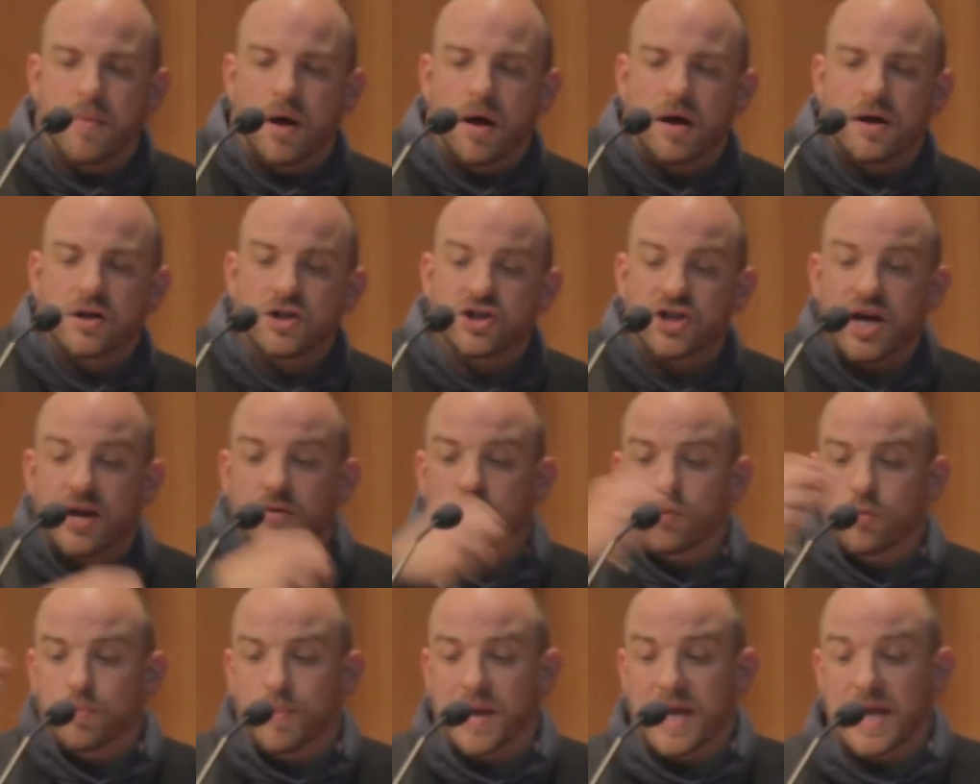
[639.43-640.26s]

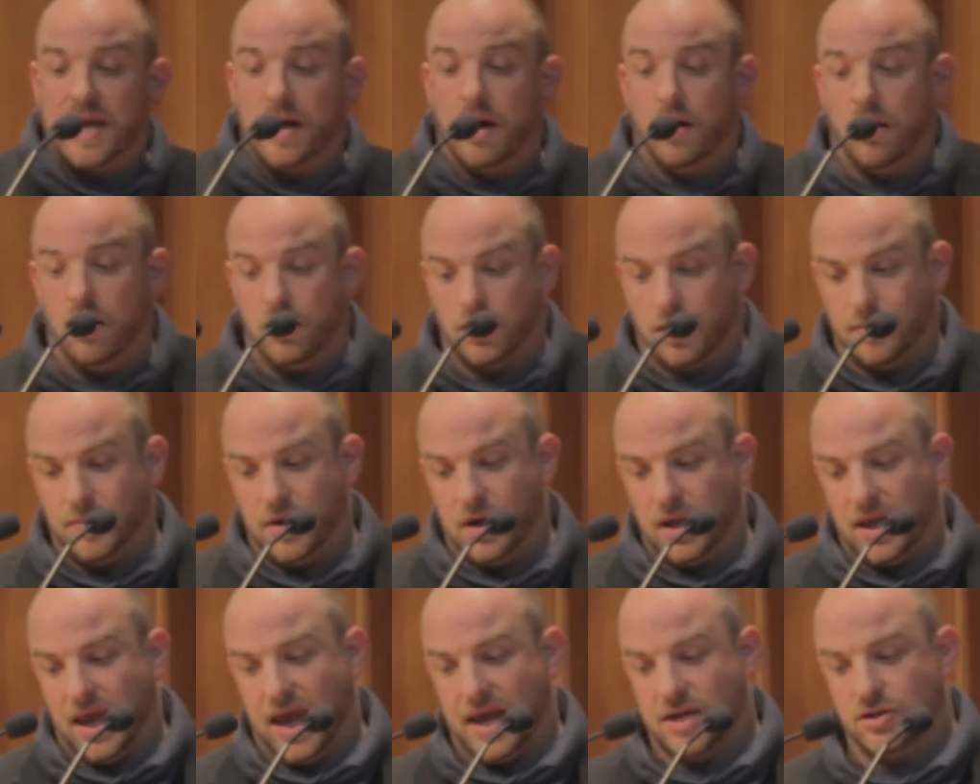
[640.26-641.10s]
general PR
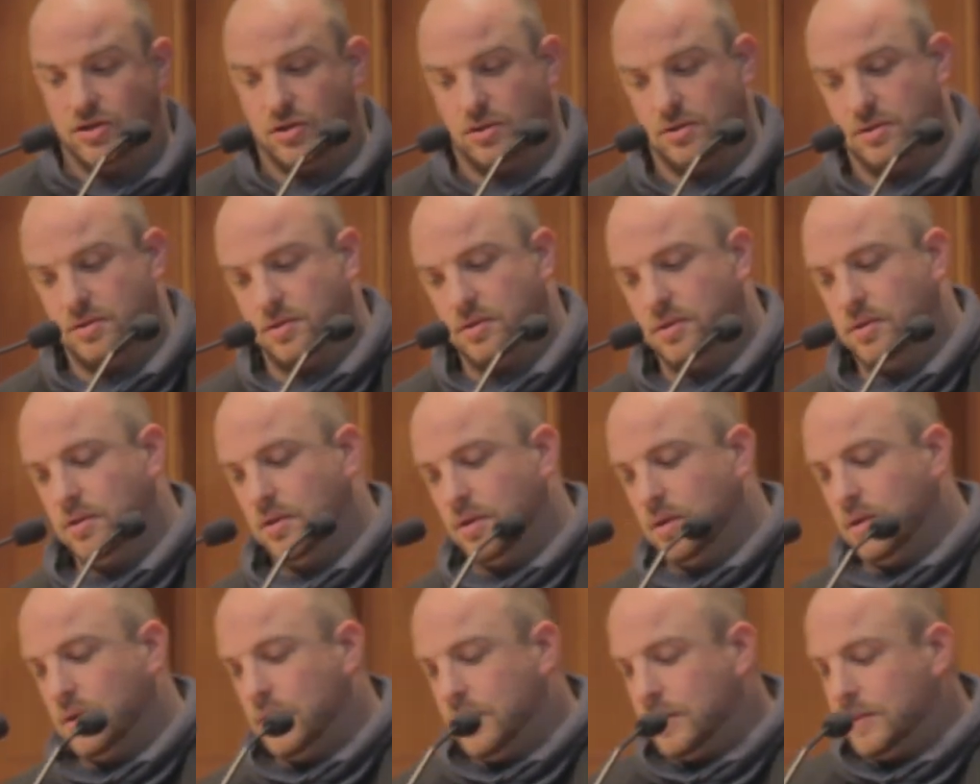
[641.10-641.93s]
communications.
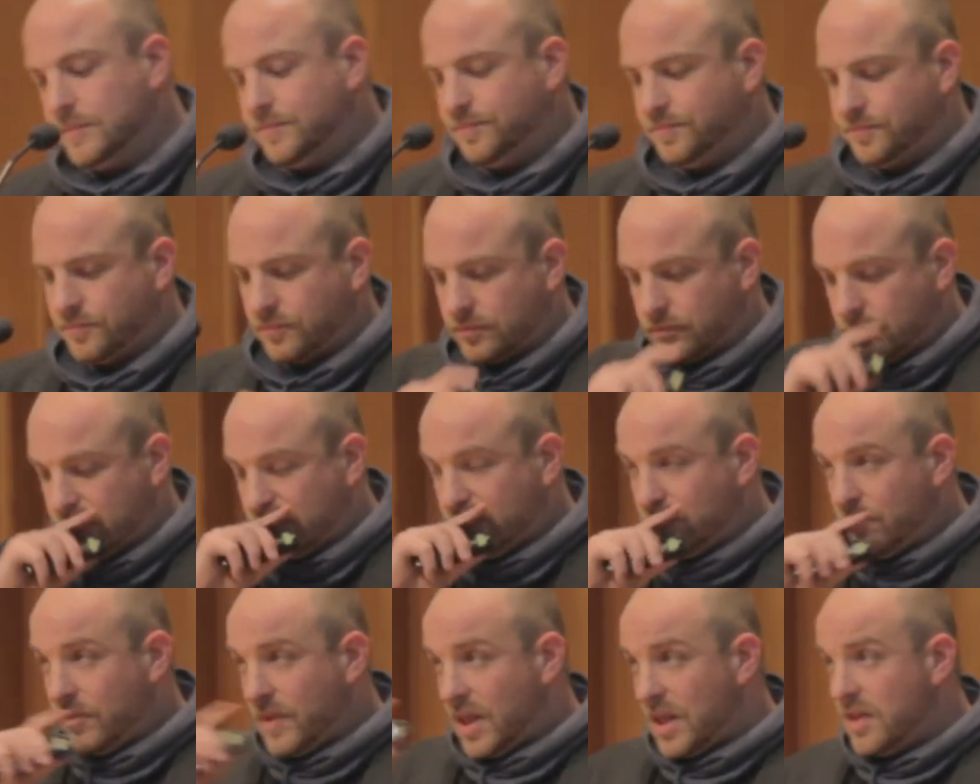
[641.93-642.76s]

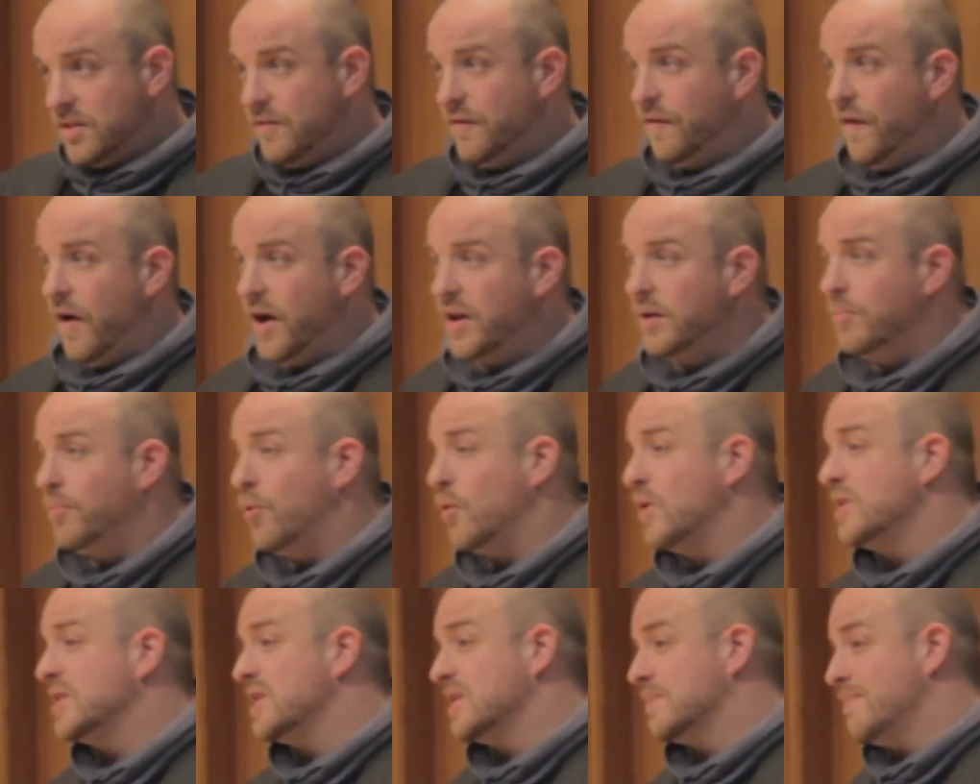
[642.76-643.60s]
The final
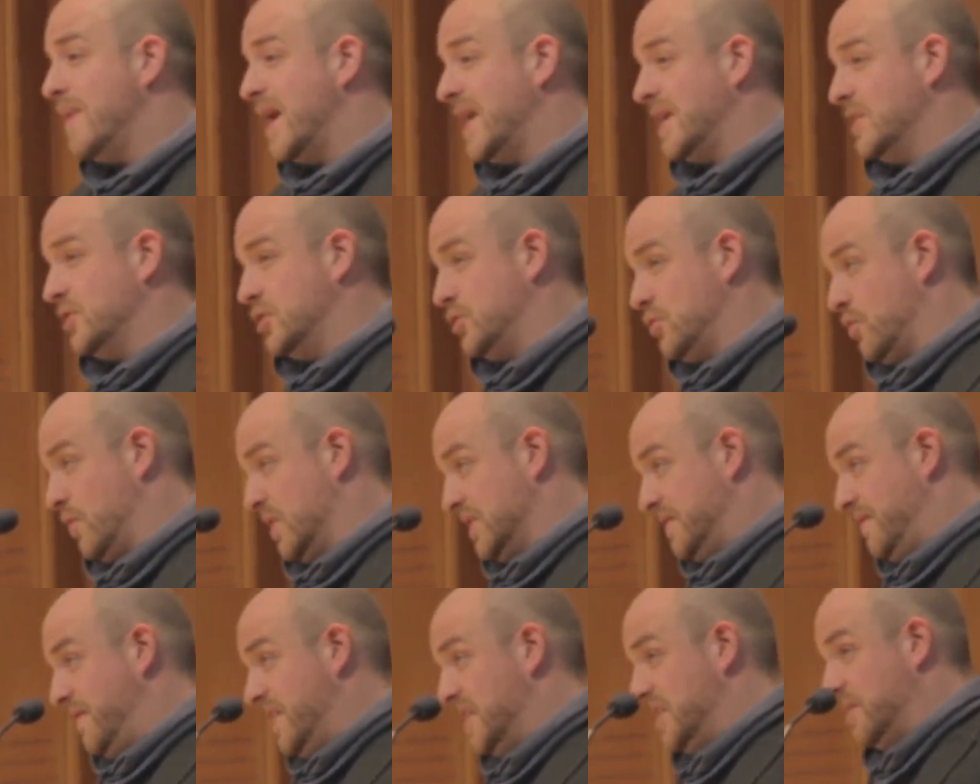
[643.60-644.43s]
point is making sure
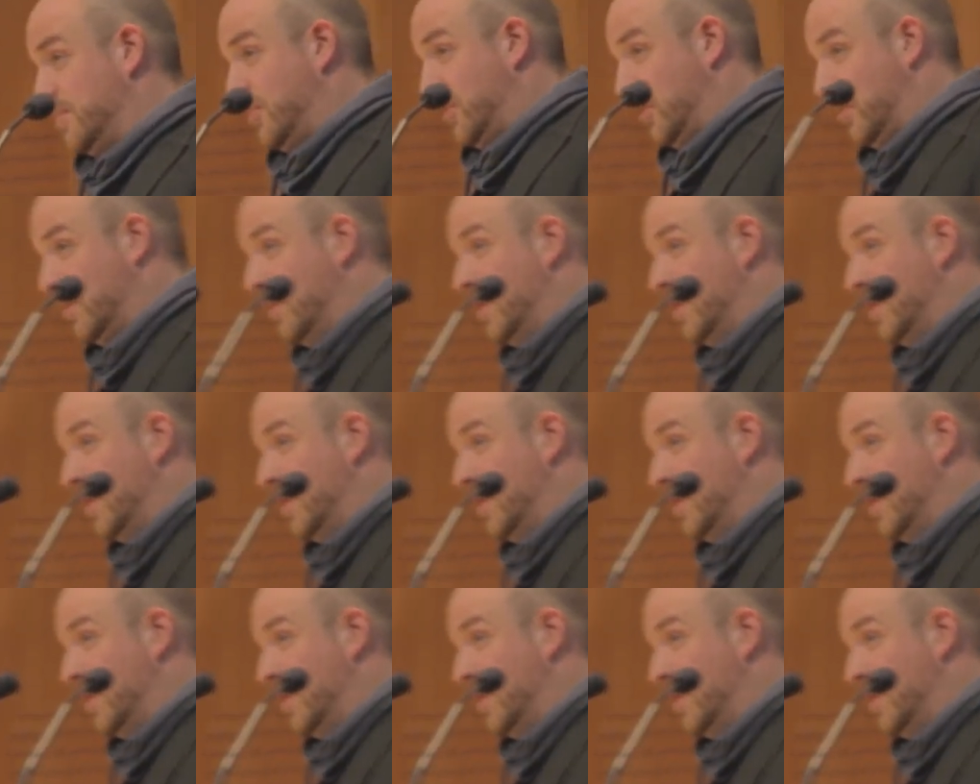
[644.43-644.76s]
it's visible.